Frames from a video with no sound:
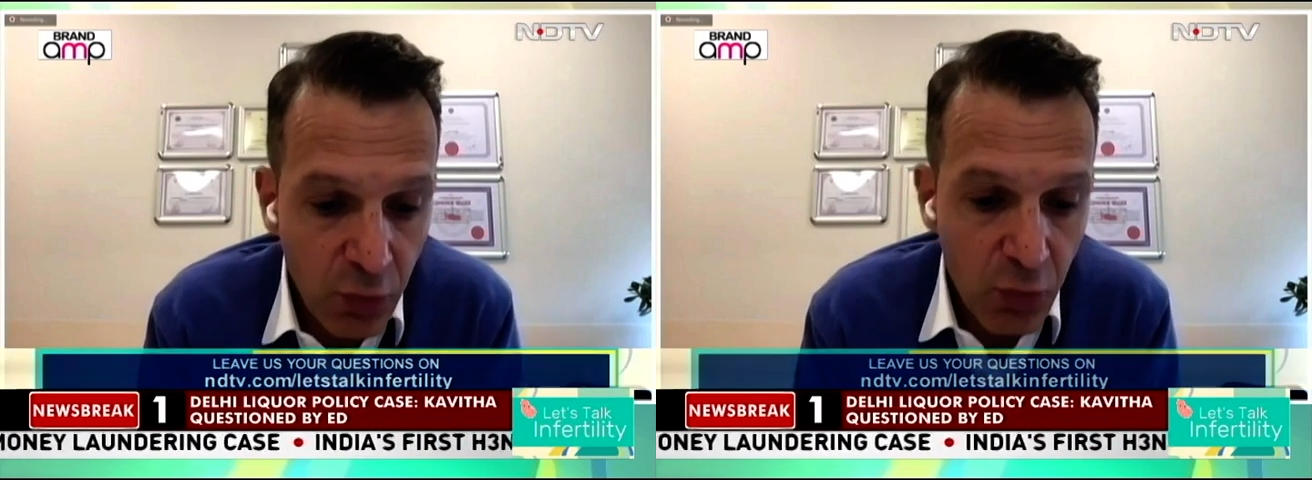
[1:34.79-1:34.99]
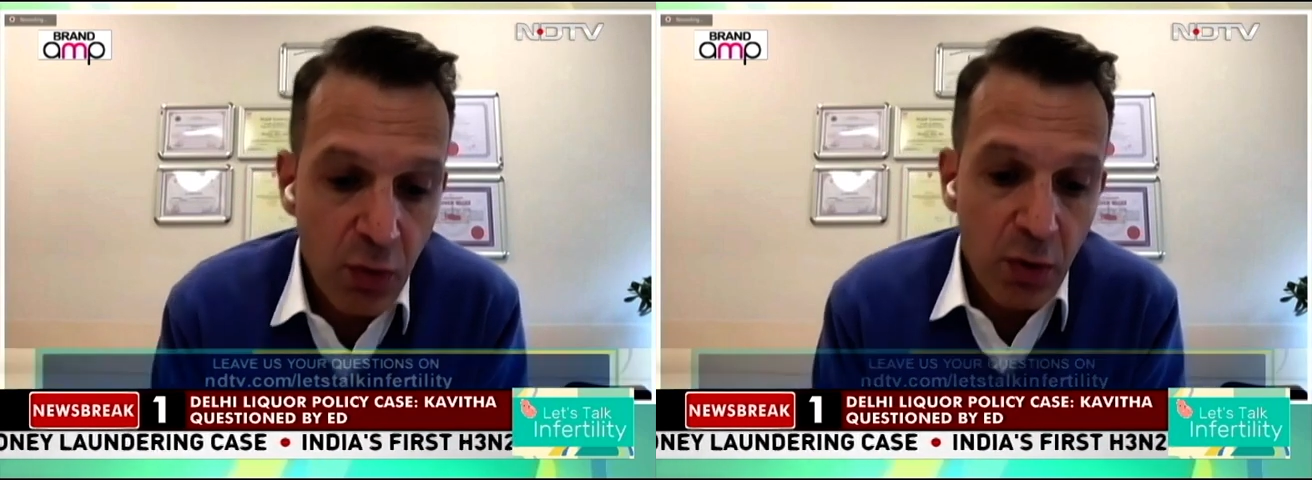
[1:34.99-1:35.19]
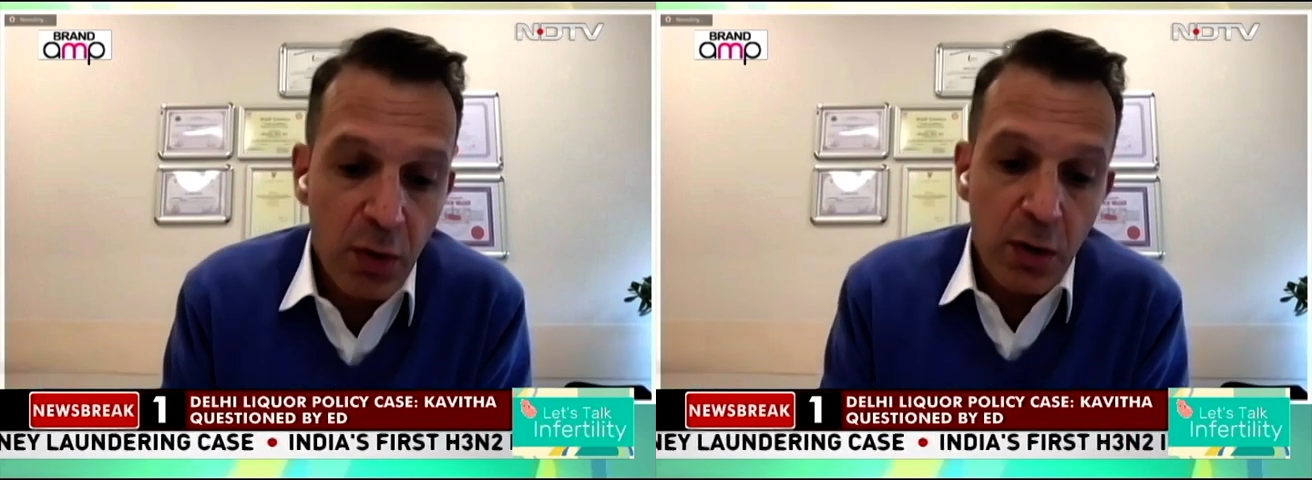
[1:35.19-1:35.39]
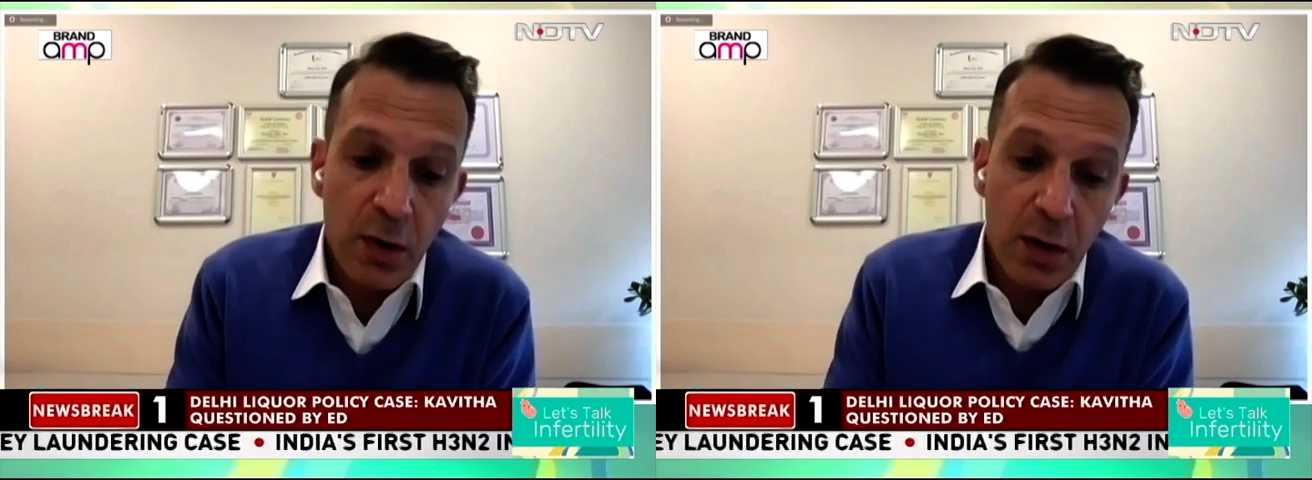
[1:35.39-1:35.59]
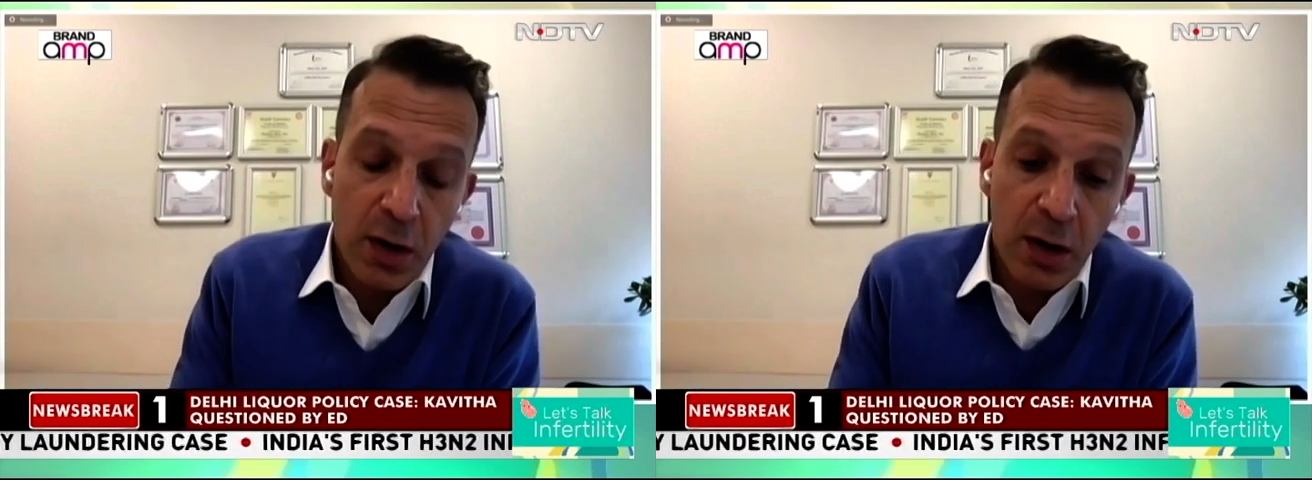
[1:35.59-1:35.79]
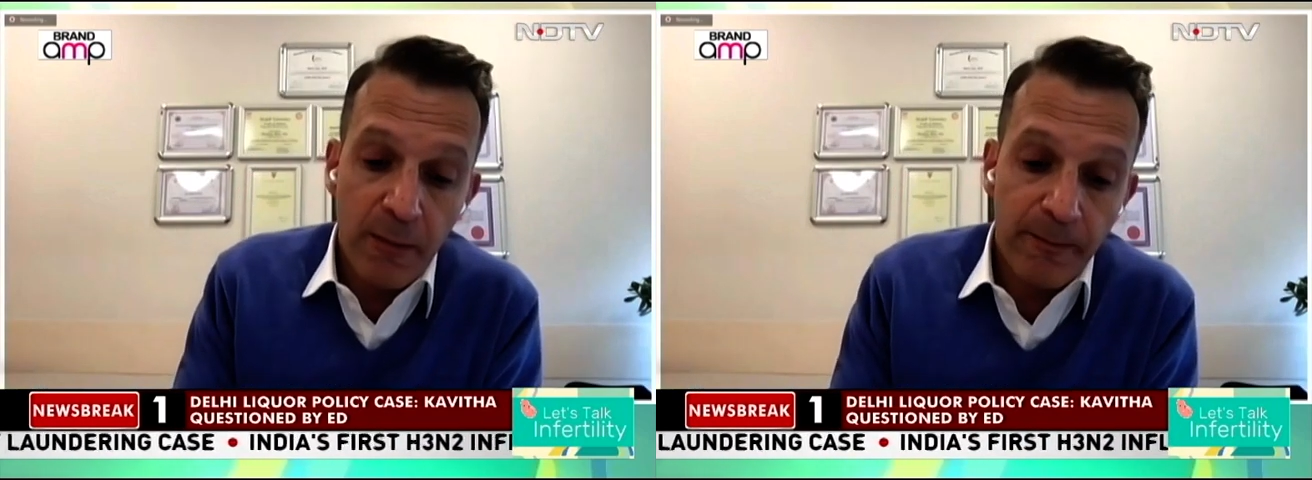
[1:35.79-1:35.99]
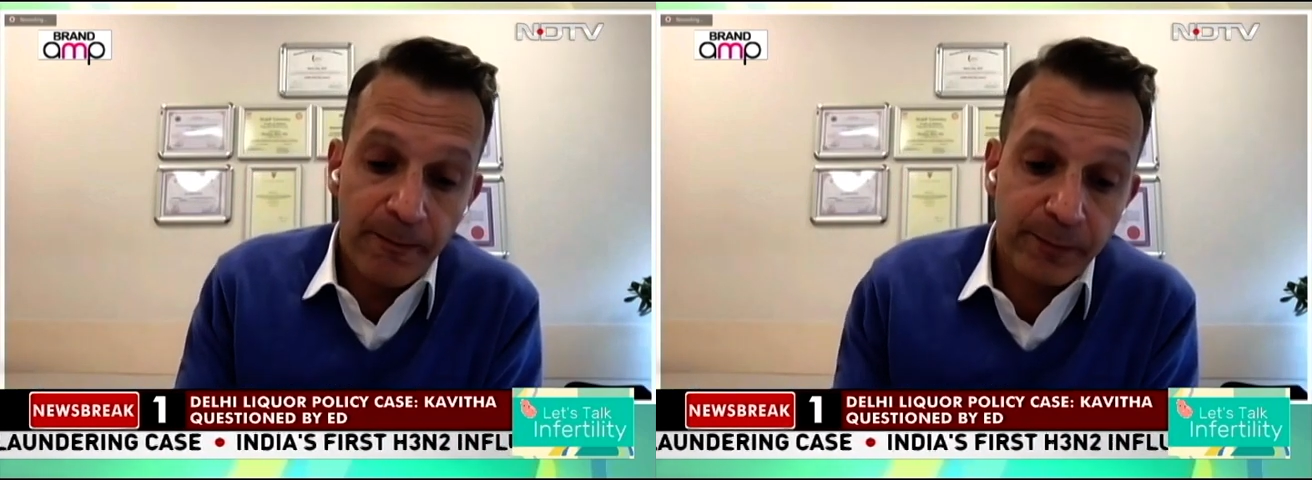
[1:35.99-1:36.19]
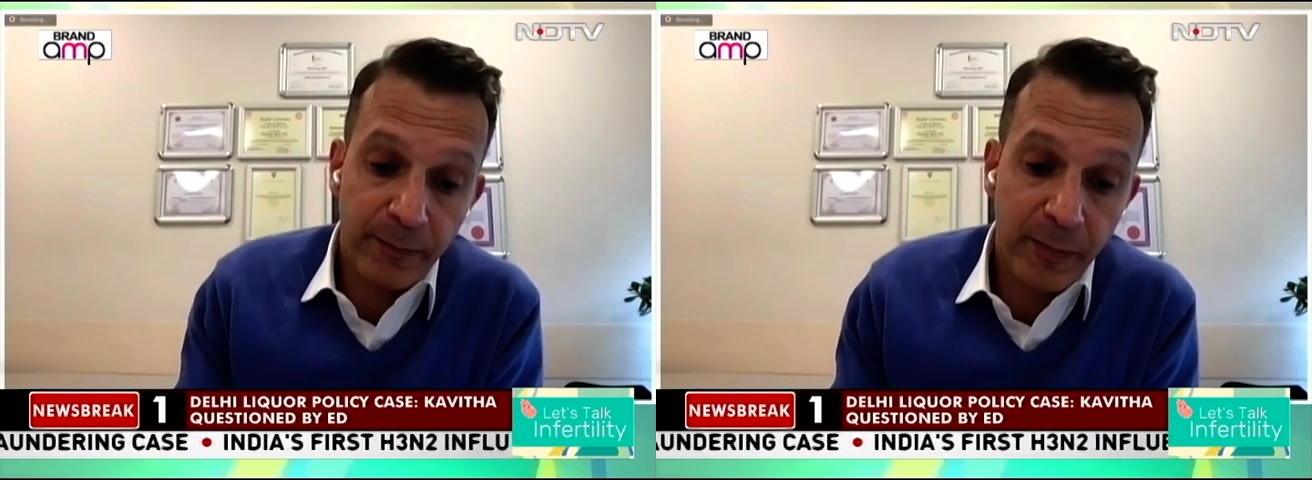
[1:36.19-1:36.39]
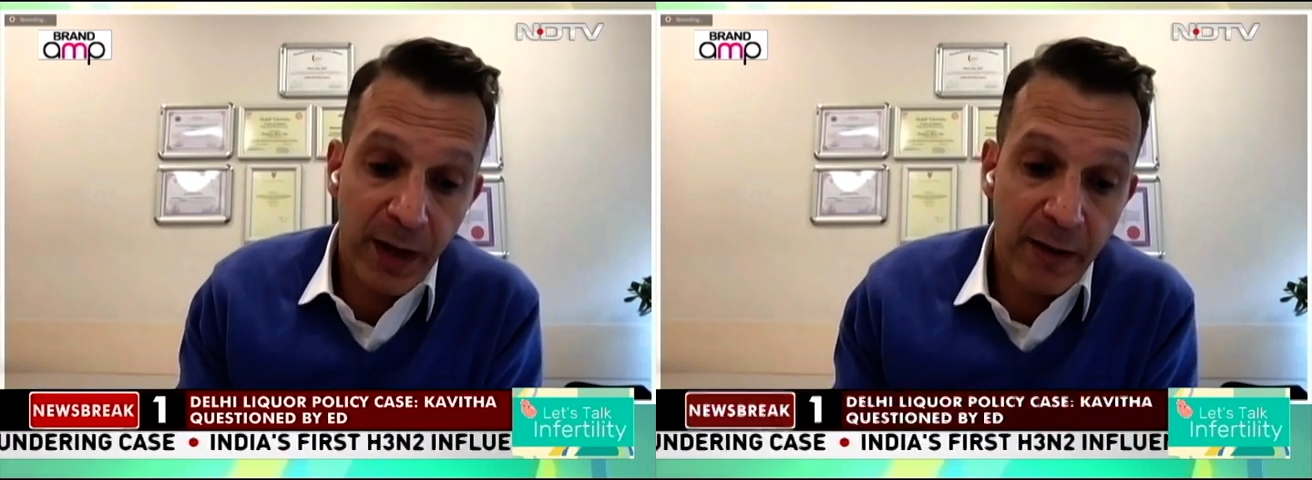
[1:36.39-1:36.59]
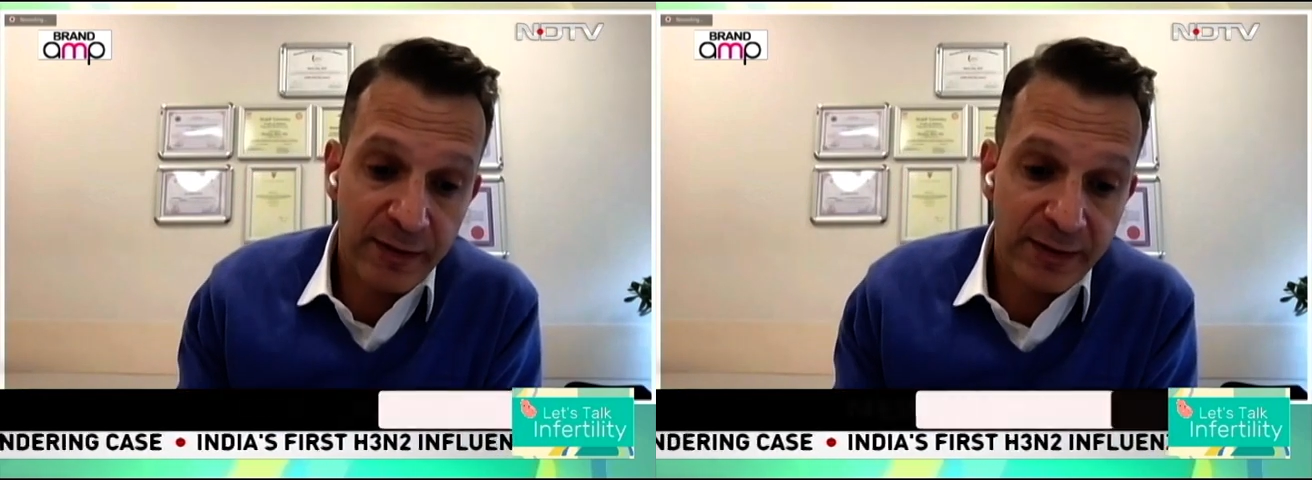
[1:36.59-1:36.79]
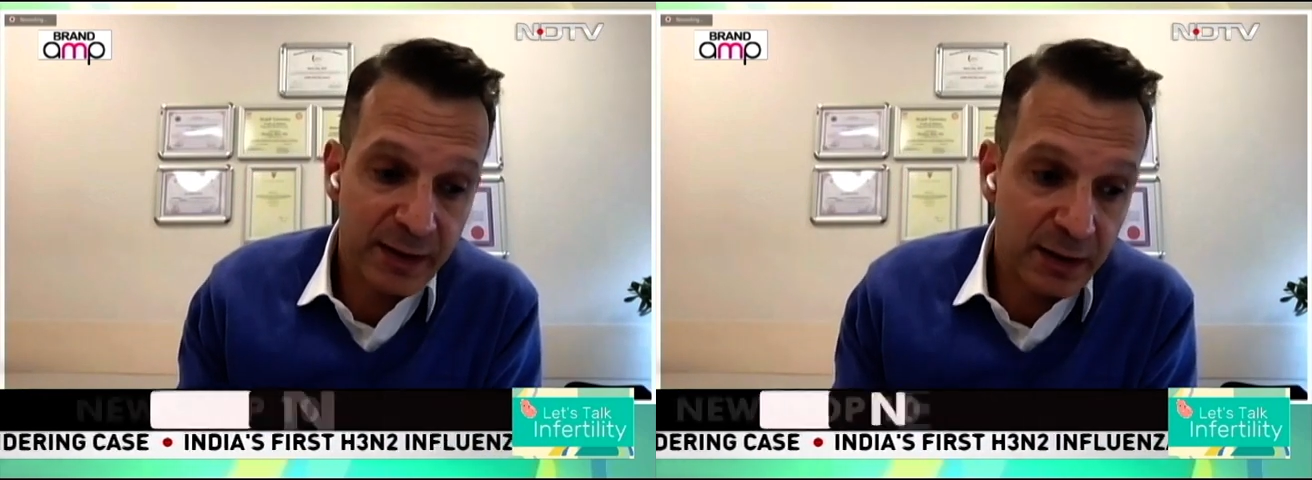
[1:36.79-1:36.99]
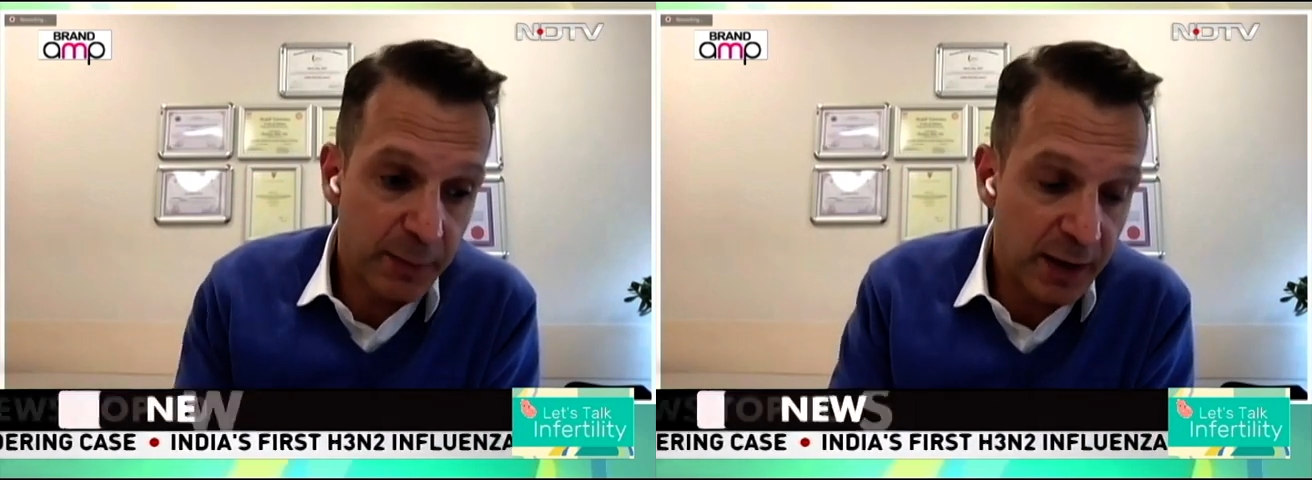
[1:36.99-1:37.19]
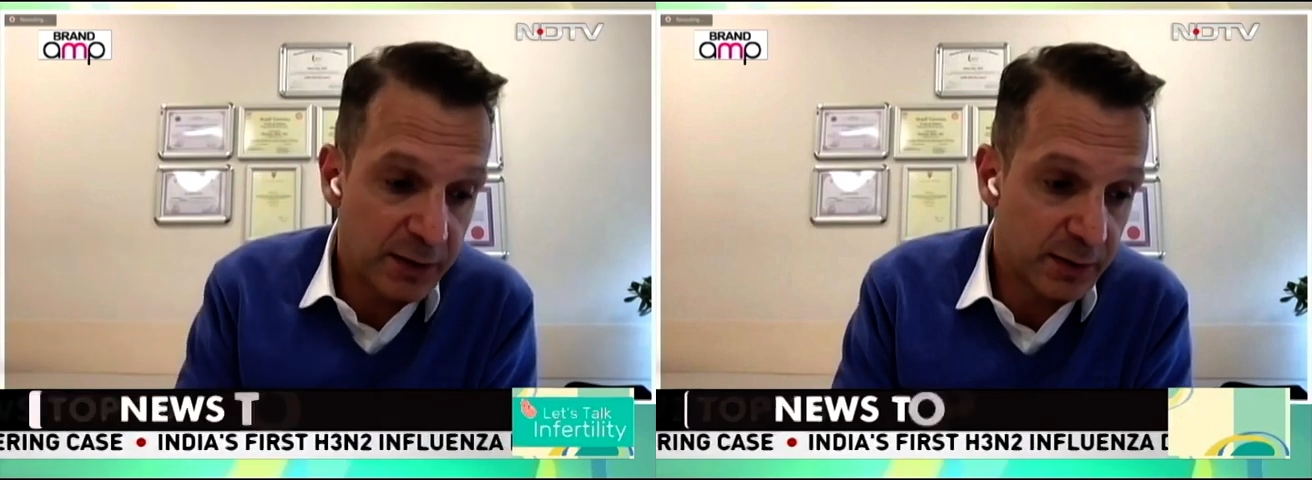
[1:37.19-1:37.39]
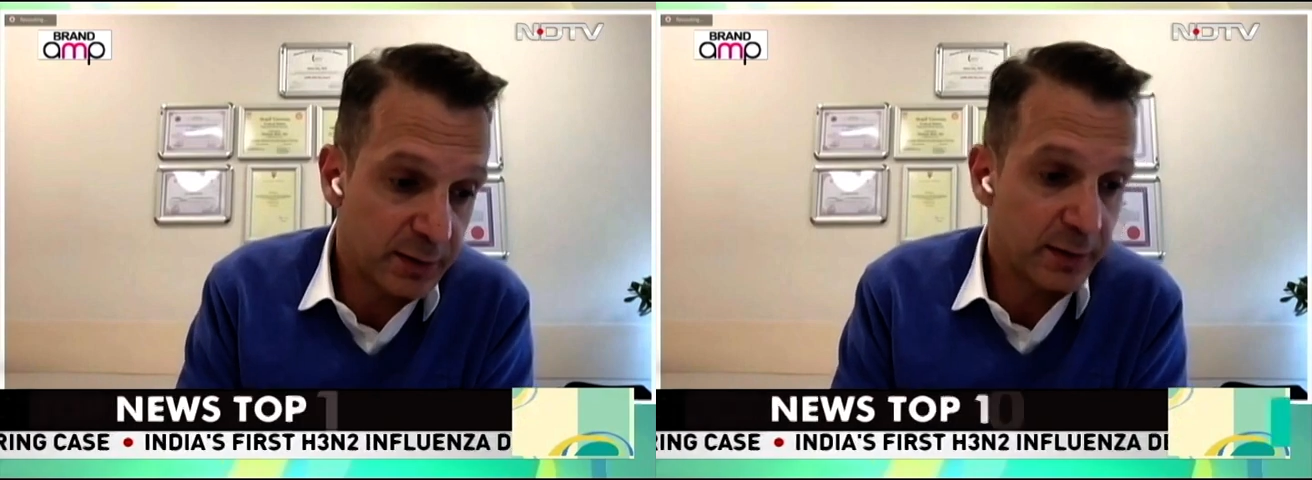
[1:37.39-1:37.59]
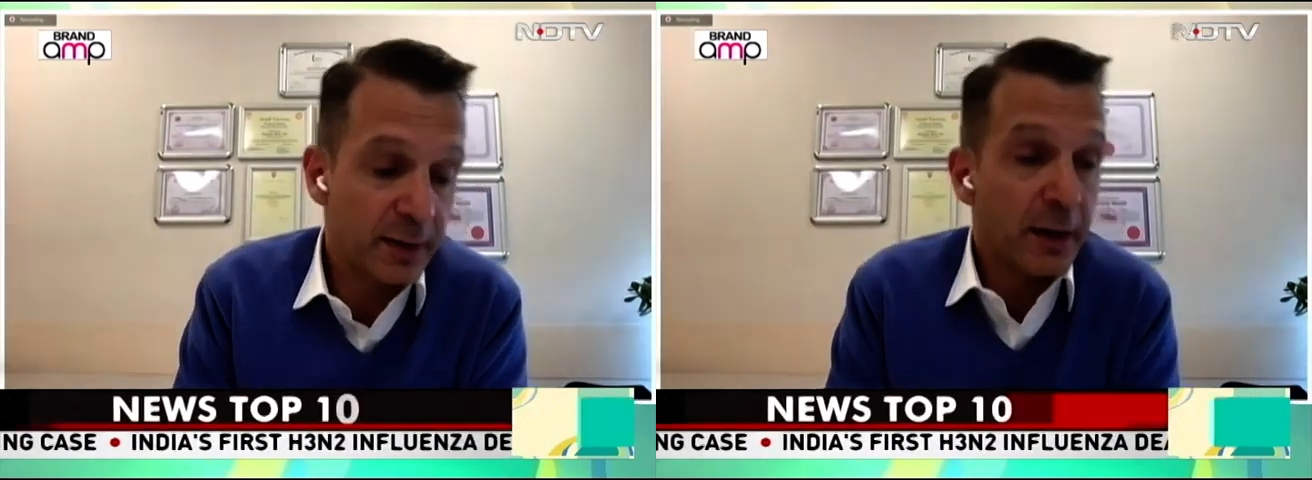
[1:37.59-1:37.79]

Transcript: to every single patient.